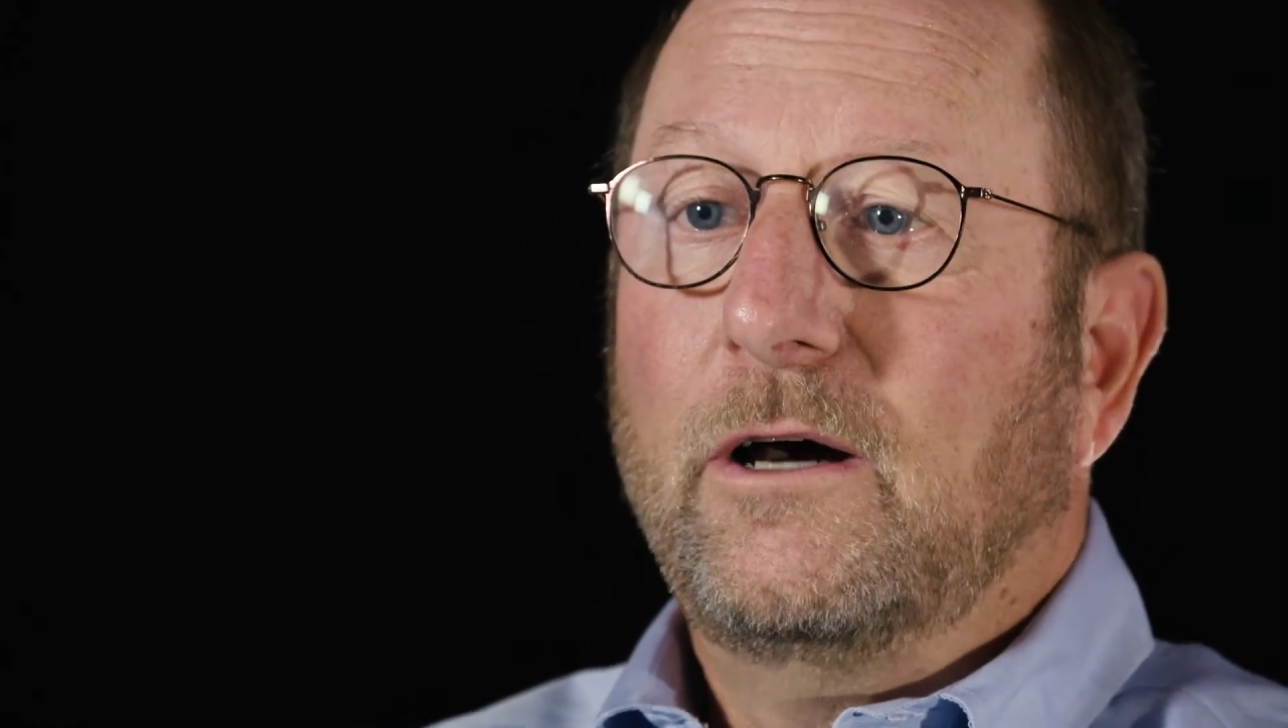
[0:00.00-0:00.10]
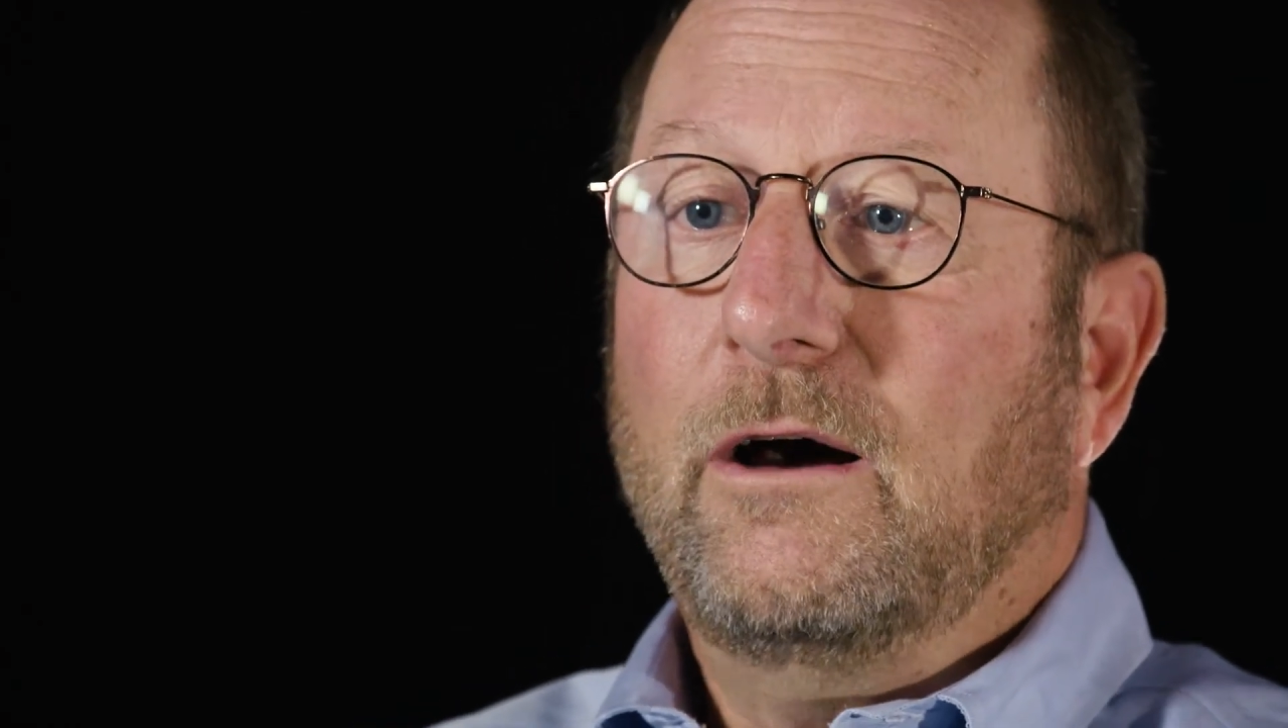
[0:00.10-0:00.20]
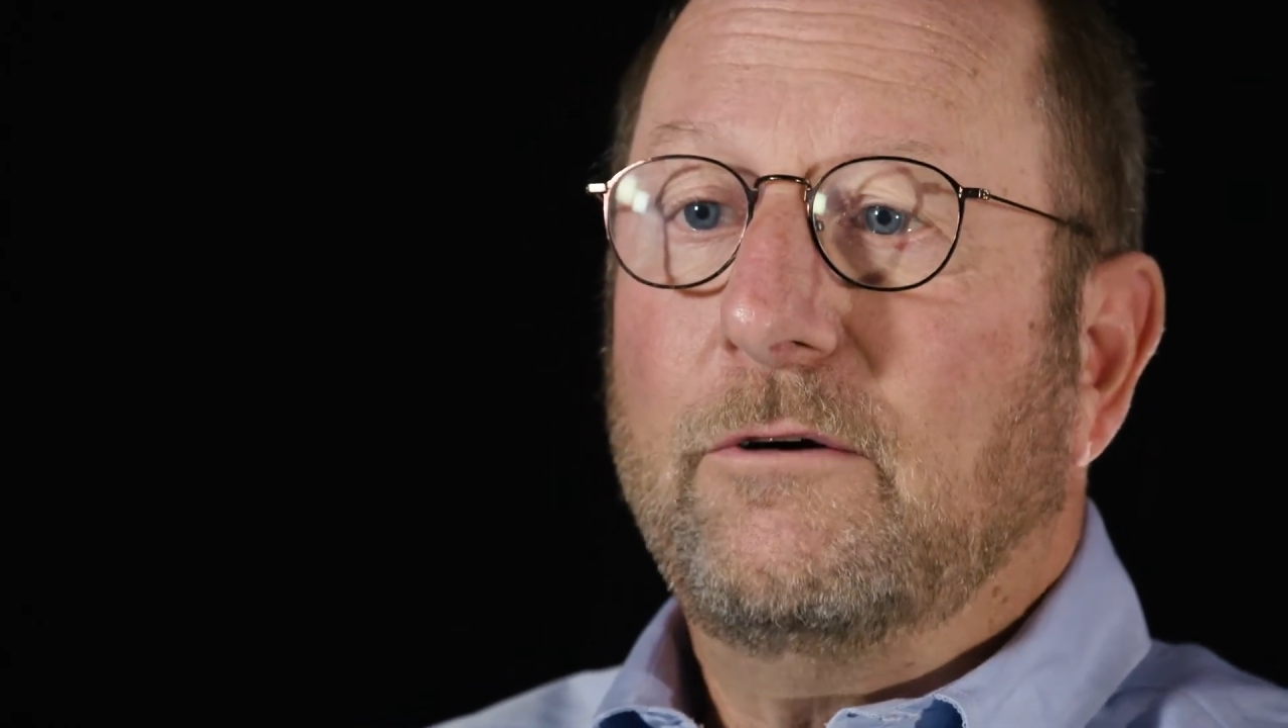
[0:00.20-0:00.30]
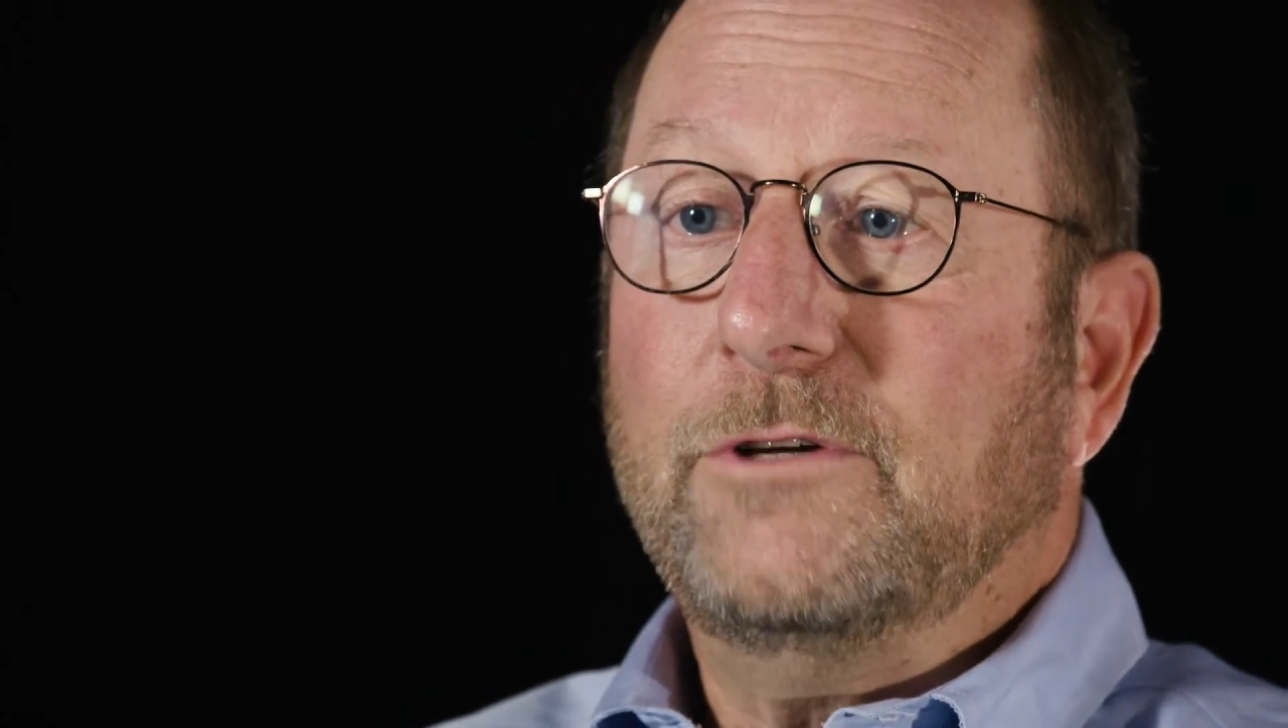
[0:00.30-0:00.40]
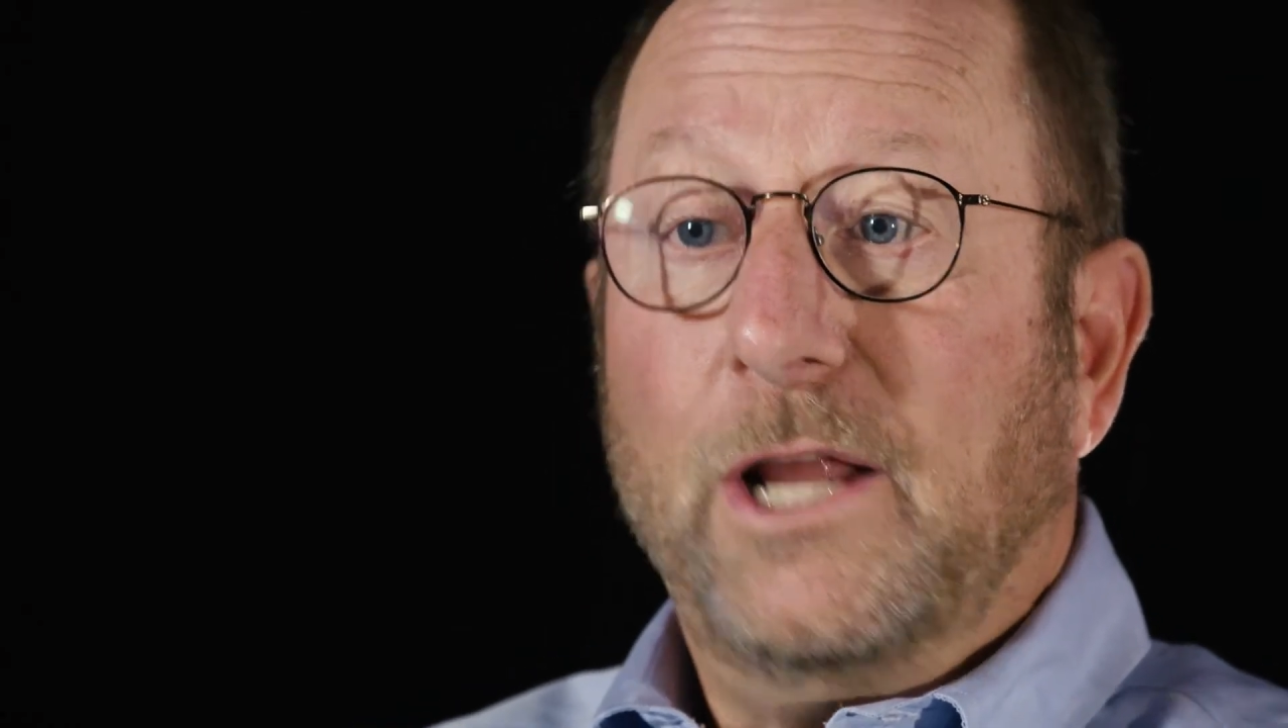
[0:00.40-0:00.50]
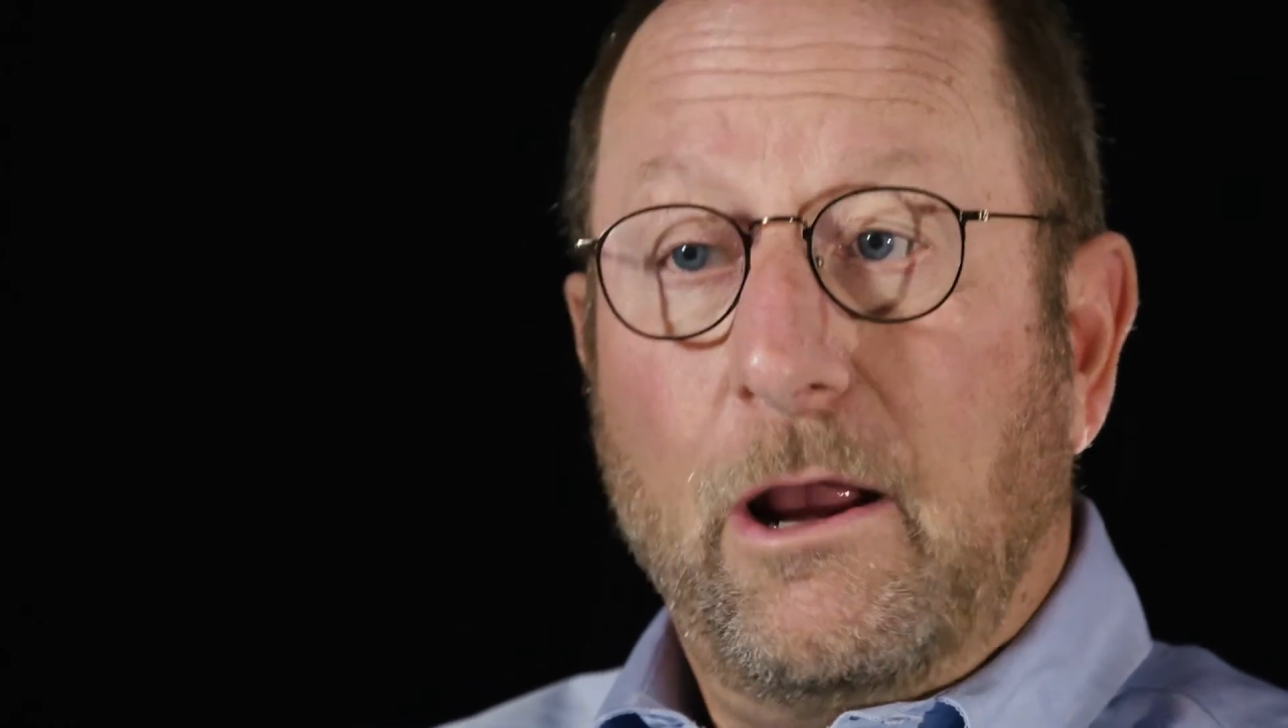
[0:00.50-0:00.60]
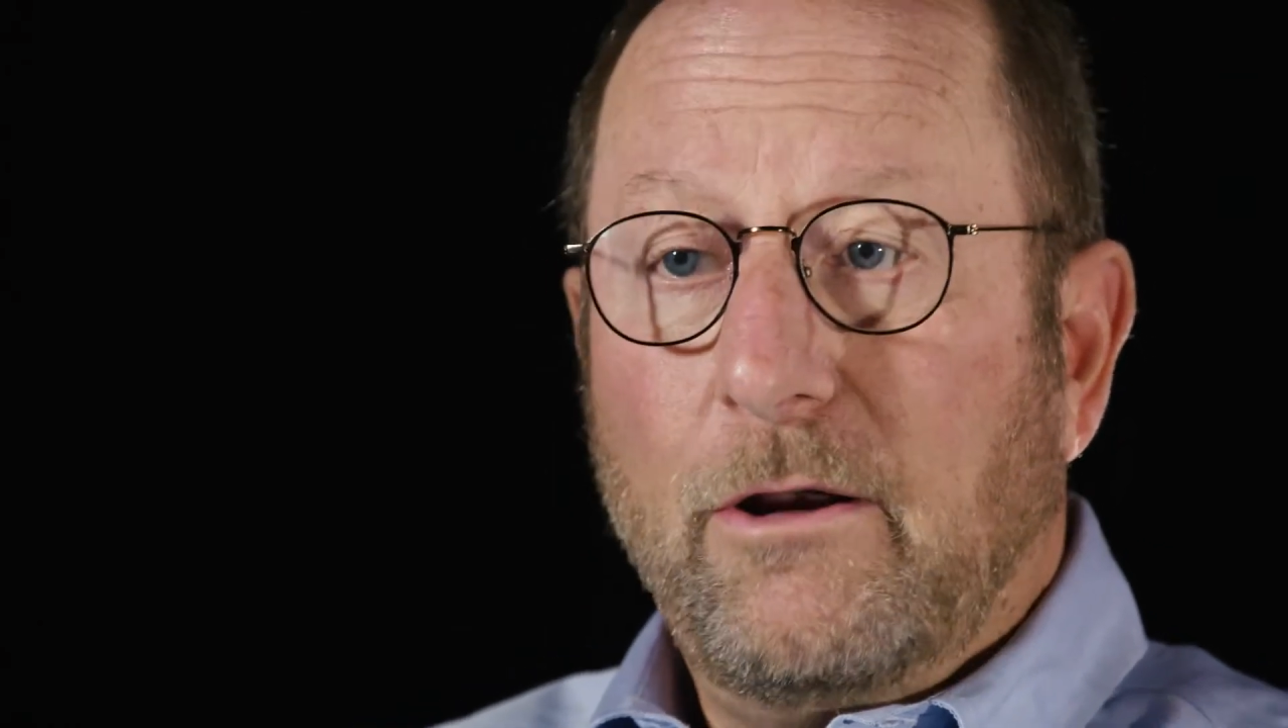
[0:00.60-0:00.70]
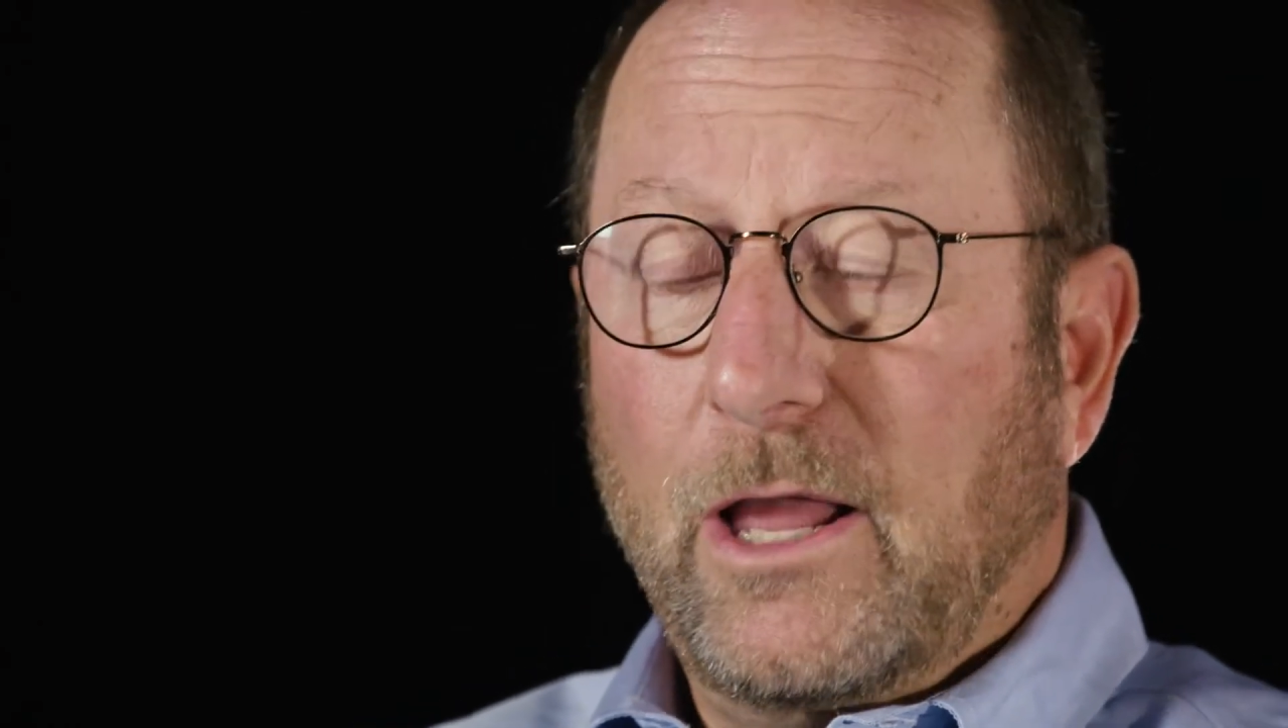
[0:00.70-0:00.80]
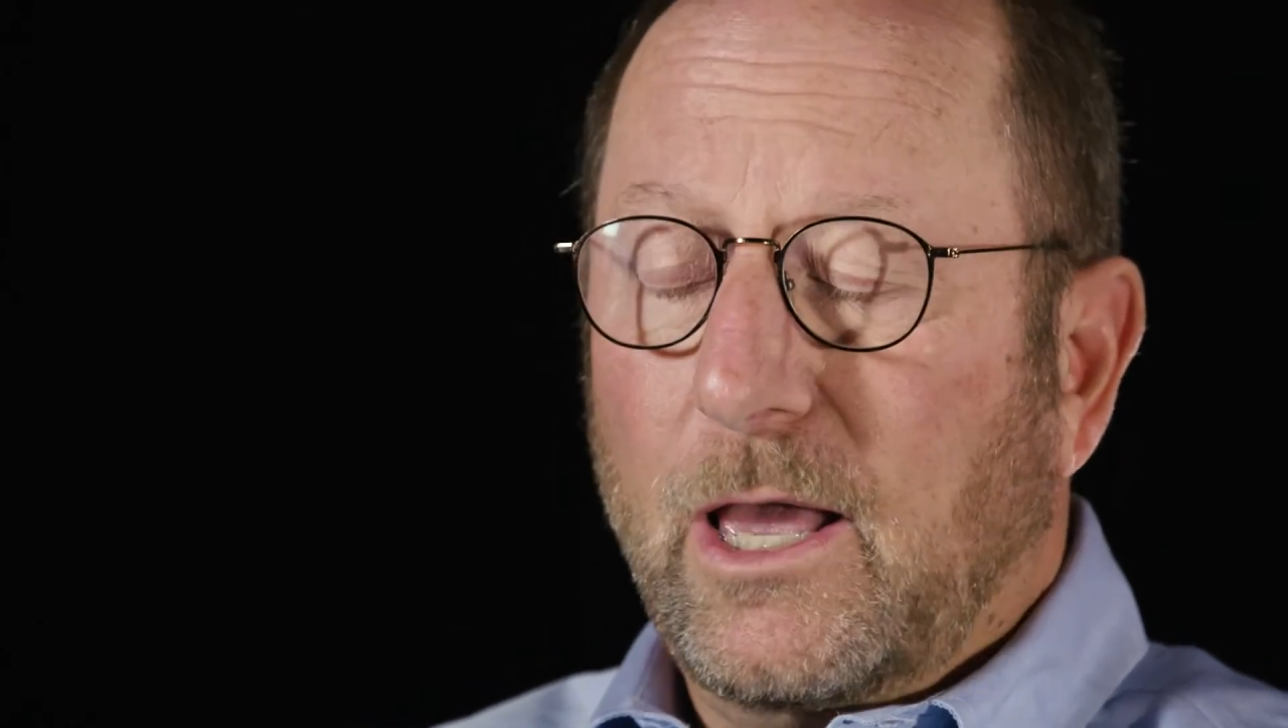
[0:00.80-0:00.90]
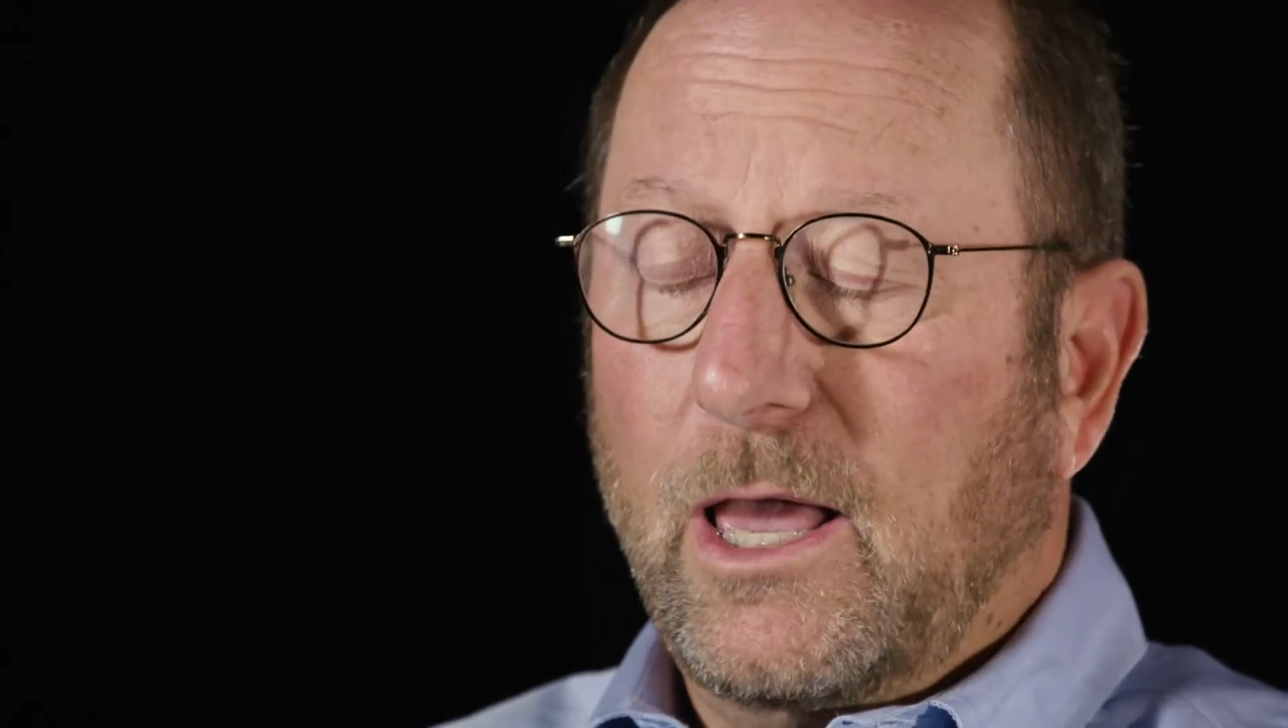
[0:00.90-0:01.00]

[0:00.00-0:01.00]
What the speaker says: of inheriting.